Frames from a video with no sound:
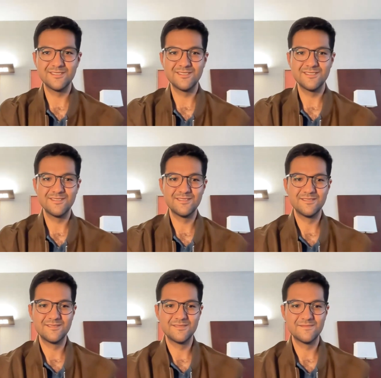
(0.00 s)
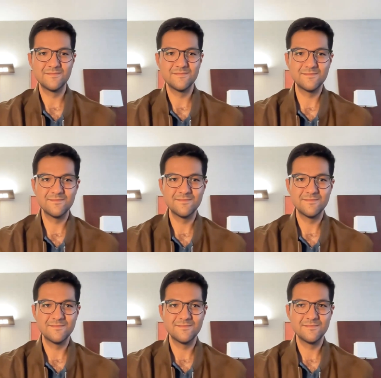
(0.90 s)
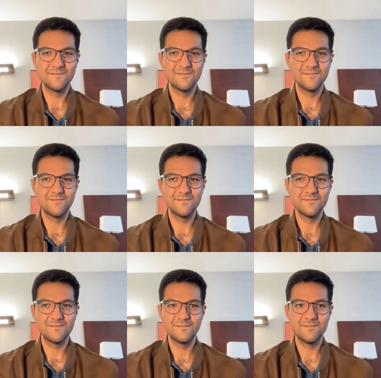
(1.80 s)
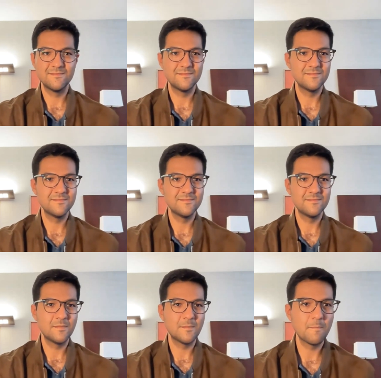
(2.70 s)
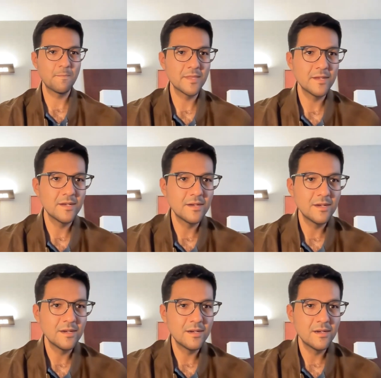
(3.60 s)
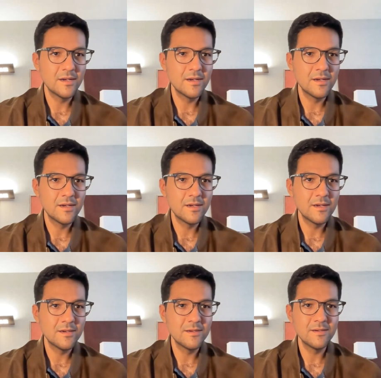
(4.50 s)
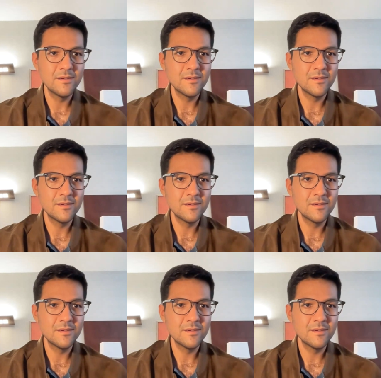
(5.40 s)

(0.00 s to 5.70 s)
[no speech]